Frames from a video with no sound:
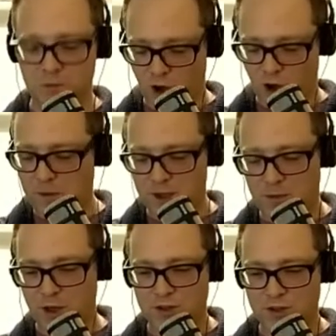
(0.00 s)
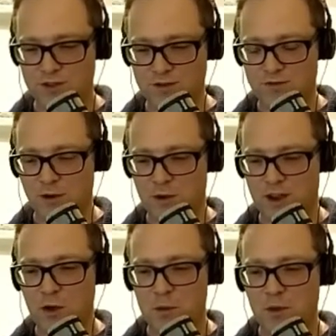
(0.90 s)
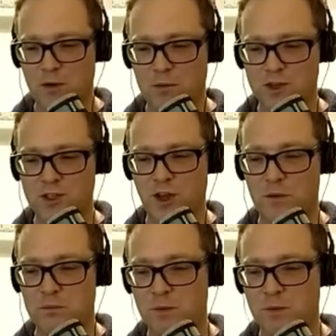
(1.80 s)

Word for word: copy a button from my lower part of my shirt and,